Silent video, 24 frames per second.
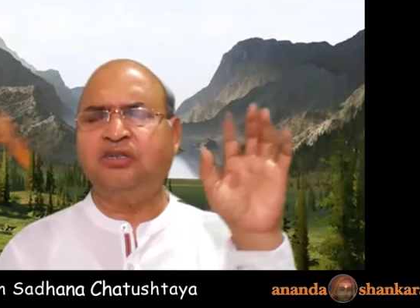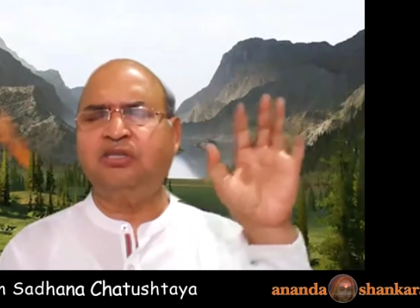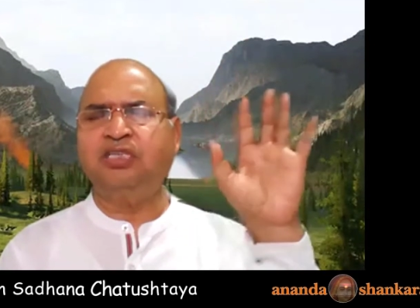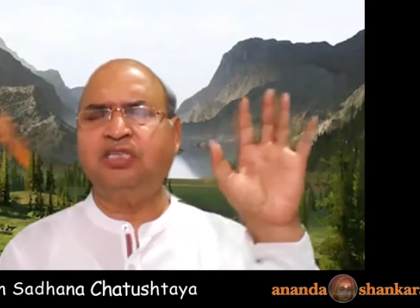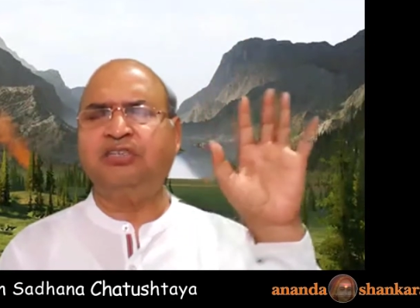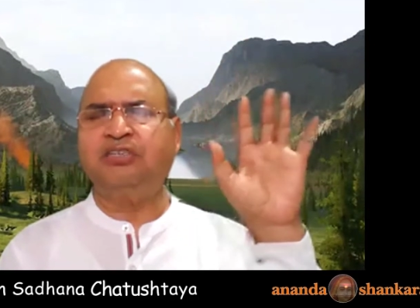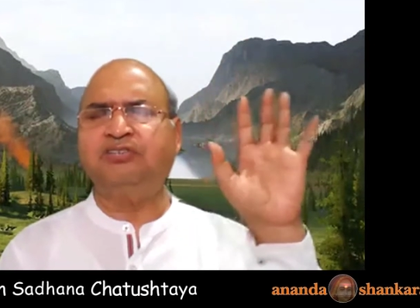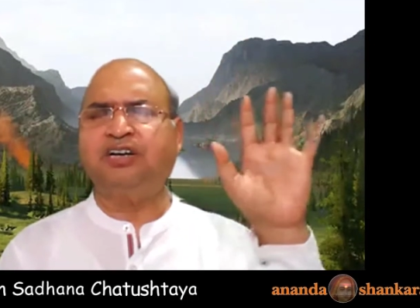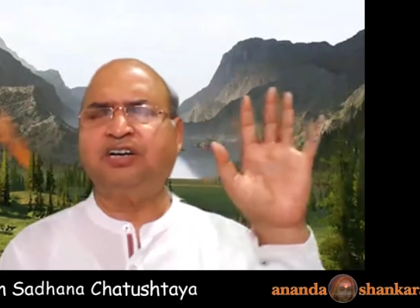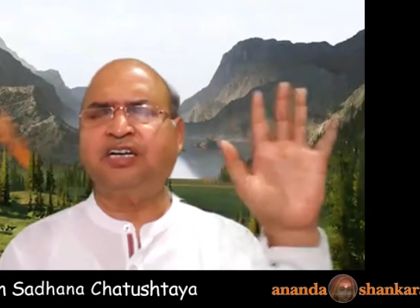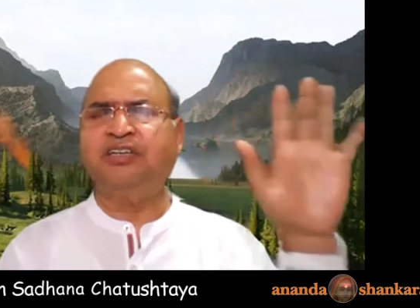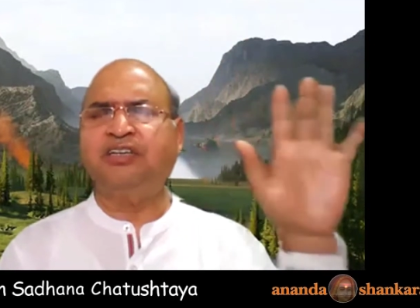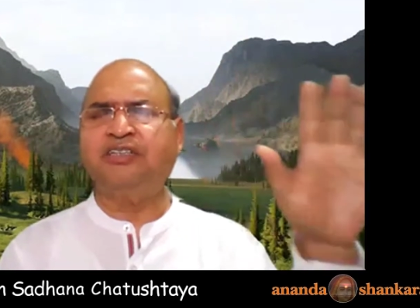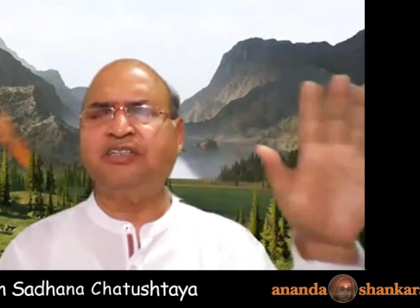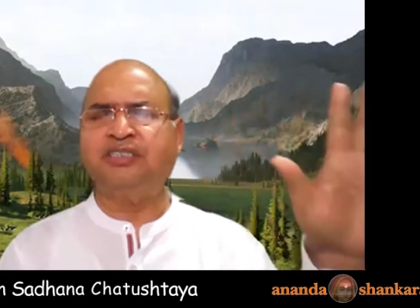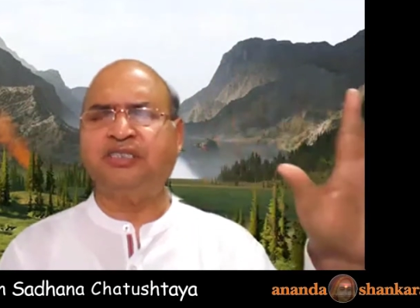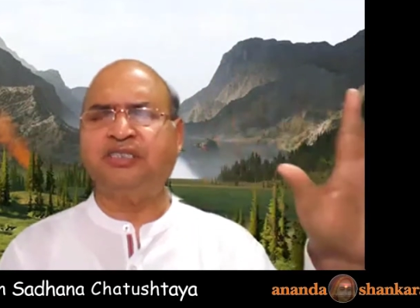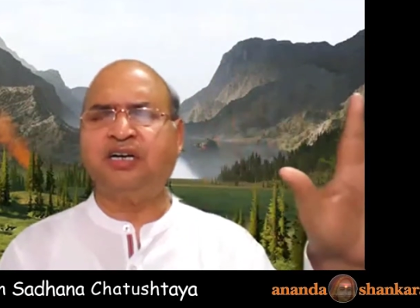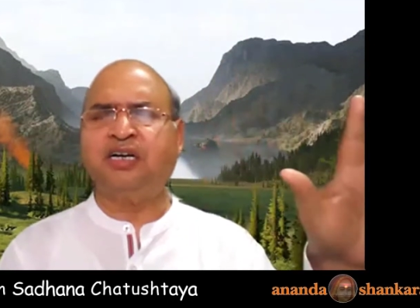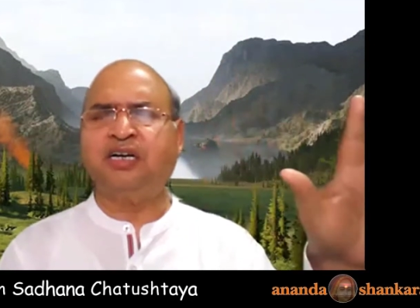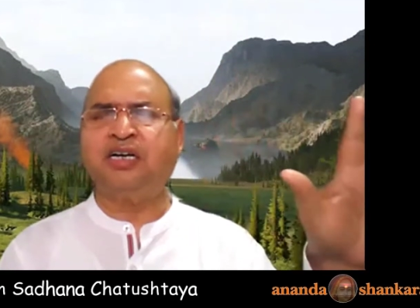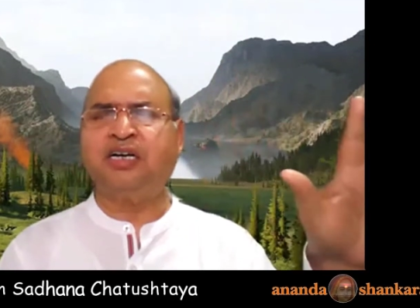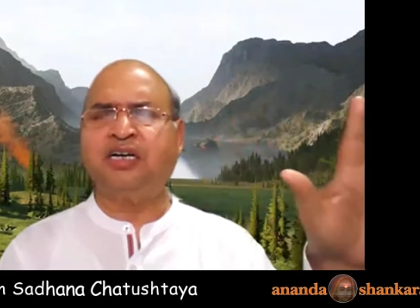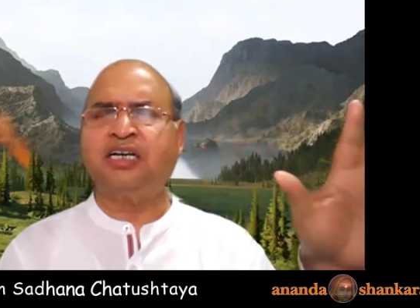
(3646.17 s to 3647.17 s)
So these
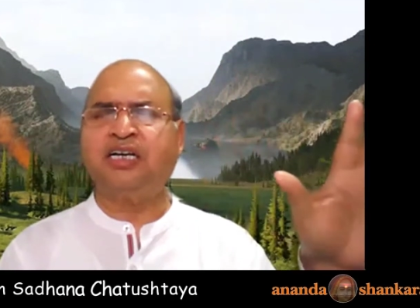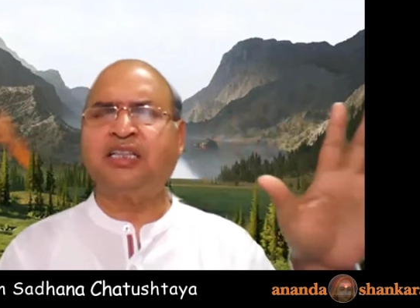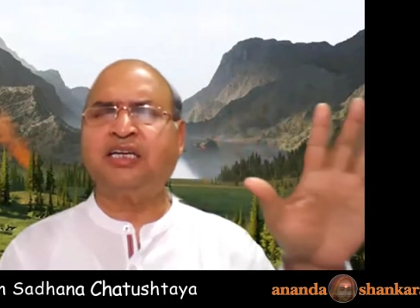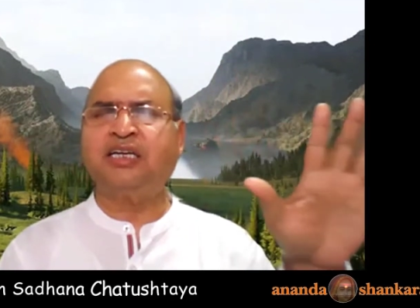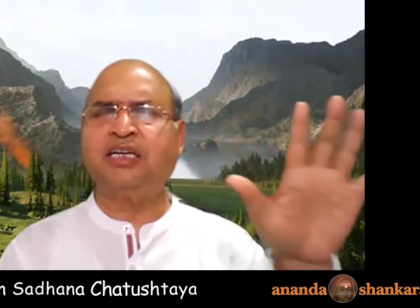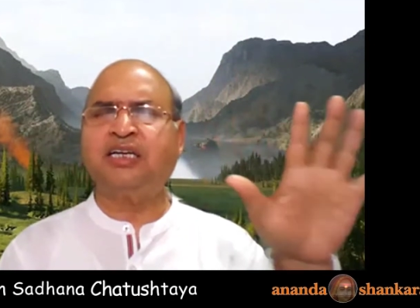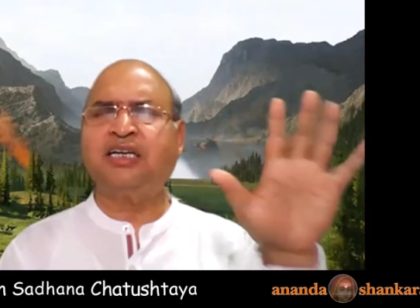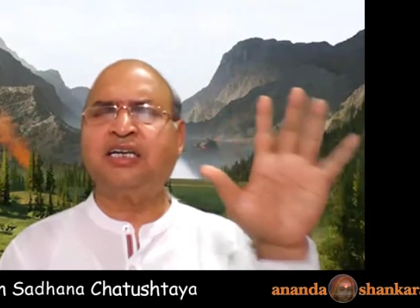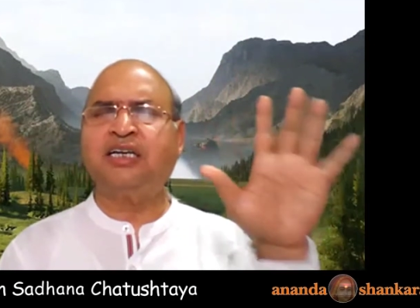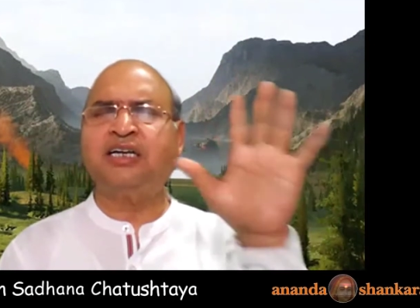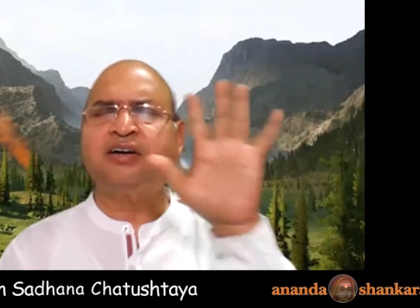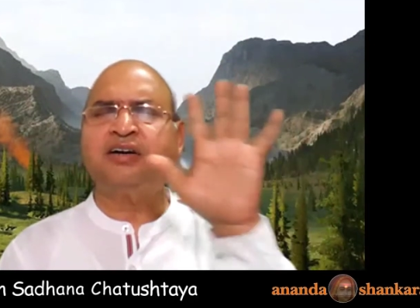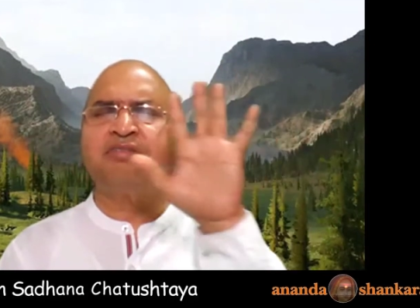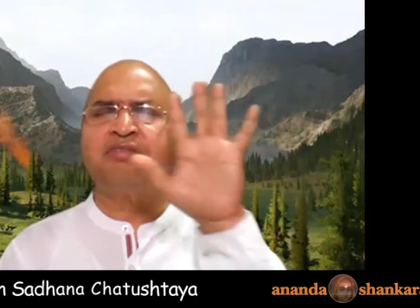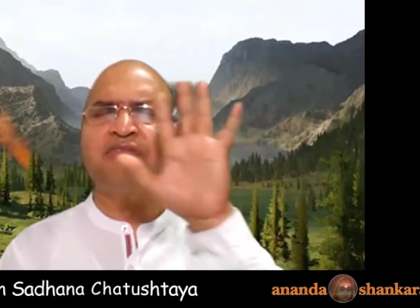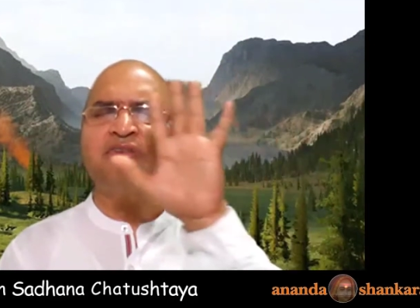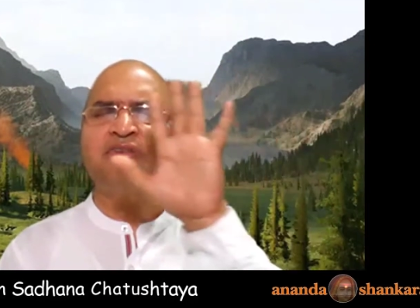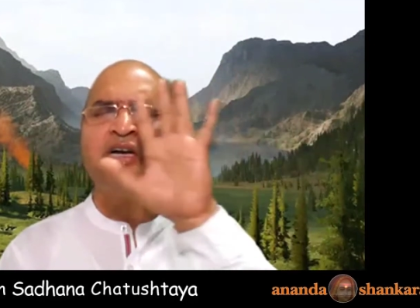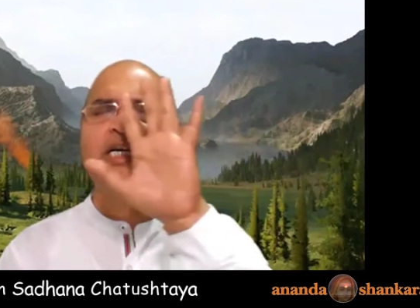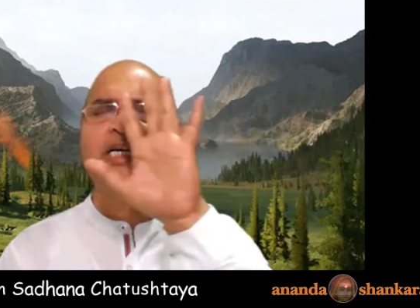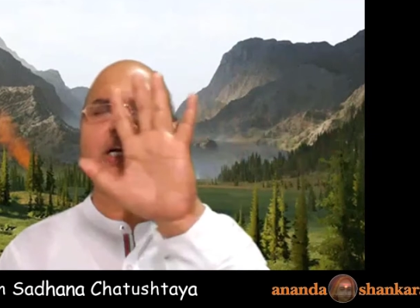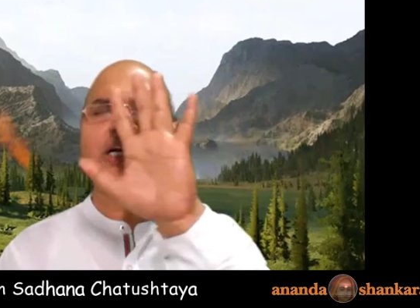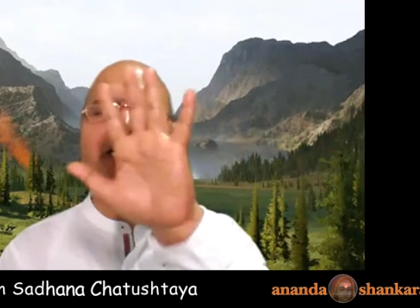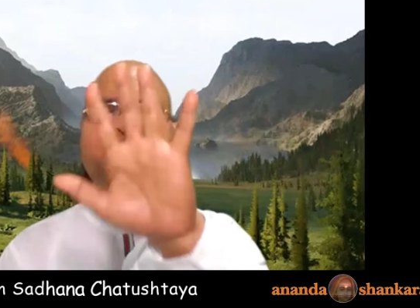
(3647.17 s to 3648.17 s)
5
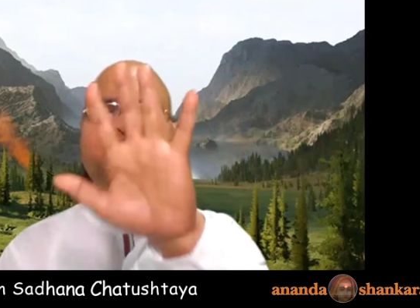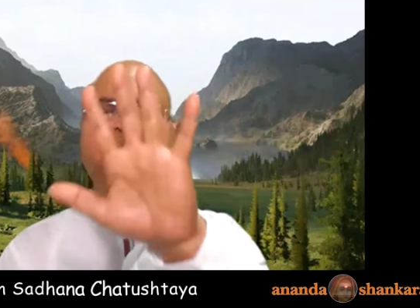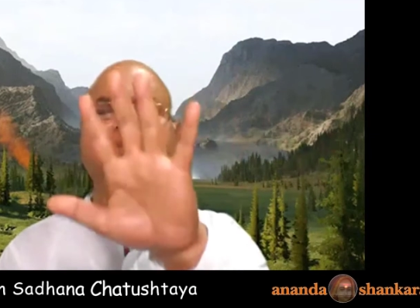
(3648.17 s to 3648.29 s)
jnanendriya and